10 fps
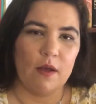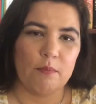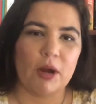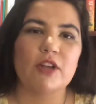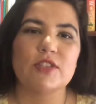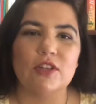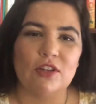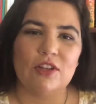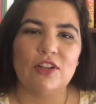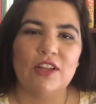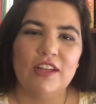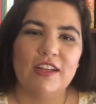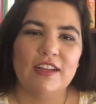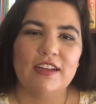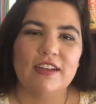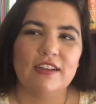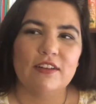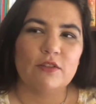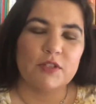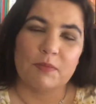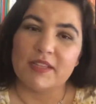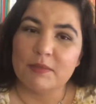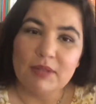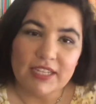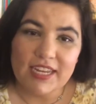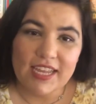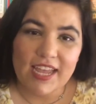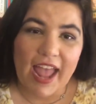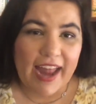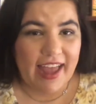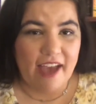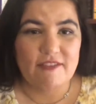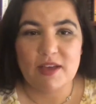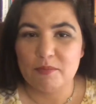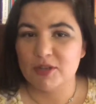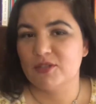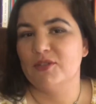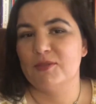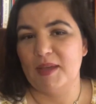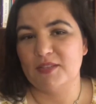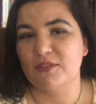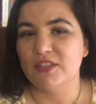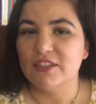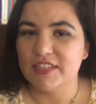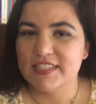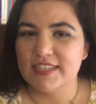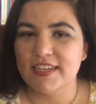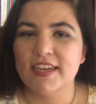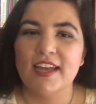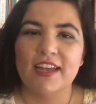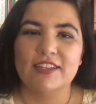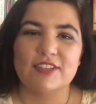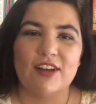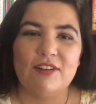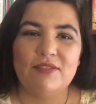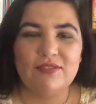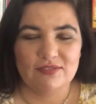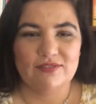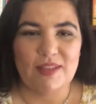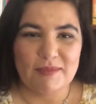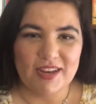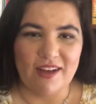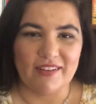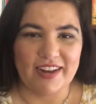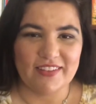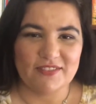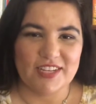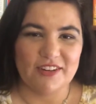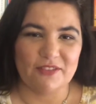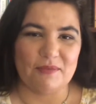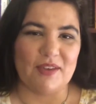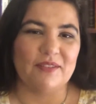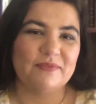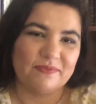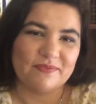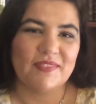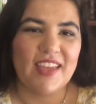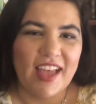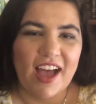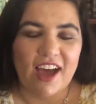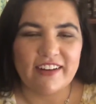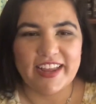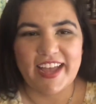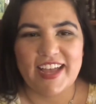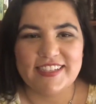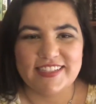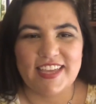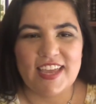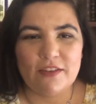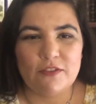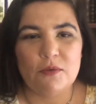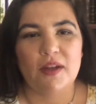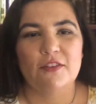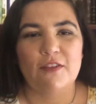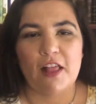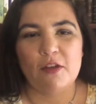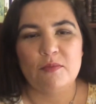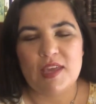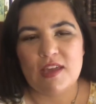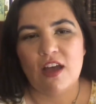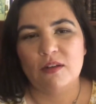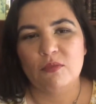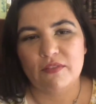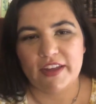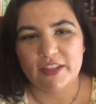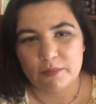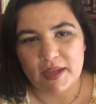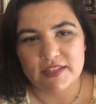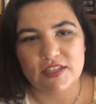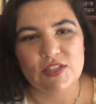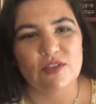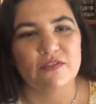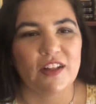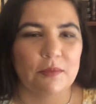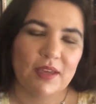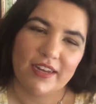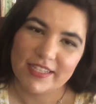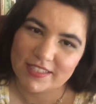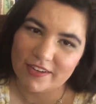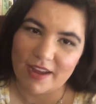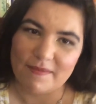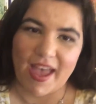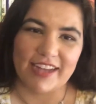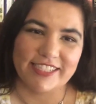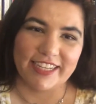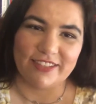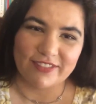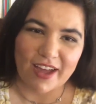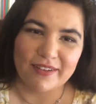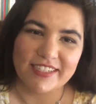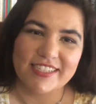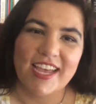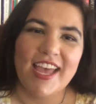personal responsibility and having a personal space for literacy. So let me know, and I'd love to hear from you. All right, guys, if you want to follow me on a more regular basis, you can follow me on Instagram at Shelly Flowers.